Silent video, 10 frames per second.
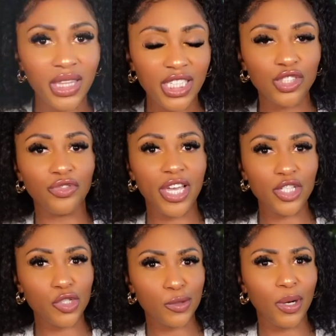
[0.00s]
these
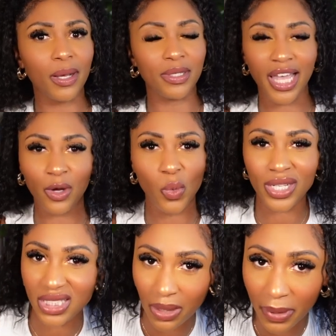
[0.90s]
facials probably like
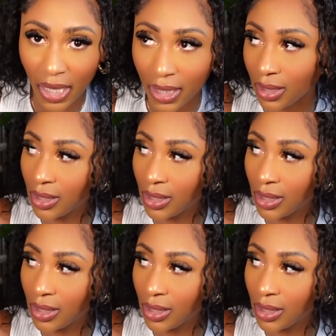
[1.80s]
once a month.